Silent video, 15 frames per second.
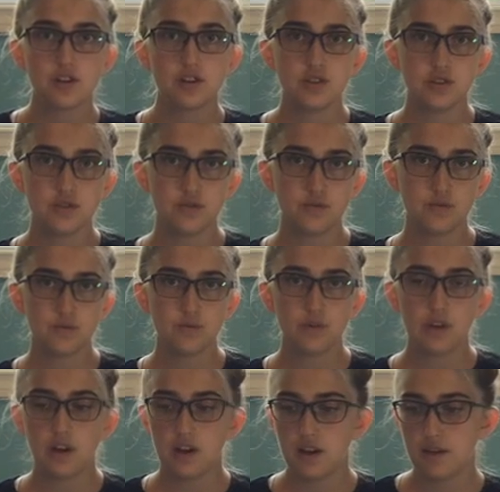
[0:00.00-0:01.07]
to
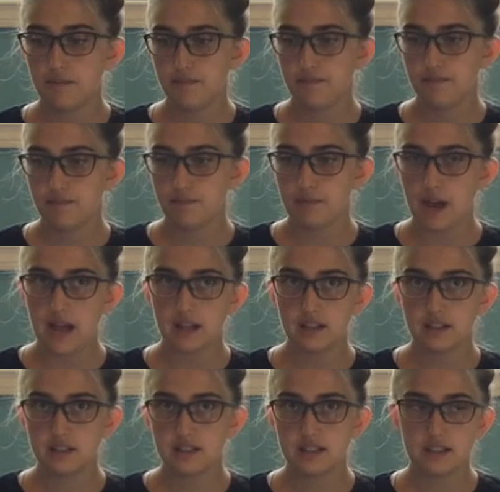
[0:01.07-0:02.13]

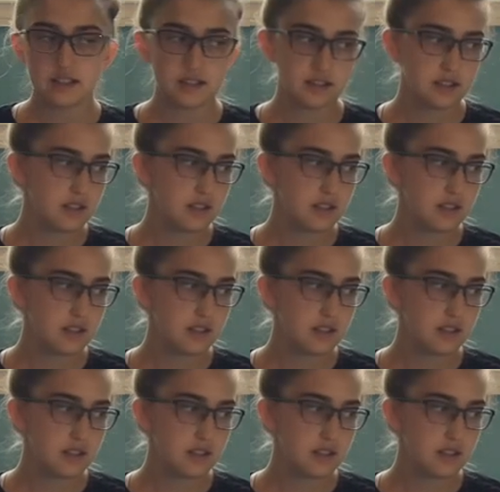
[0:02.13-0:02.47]
balance it.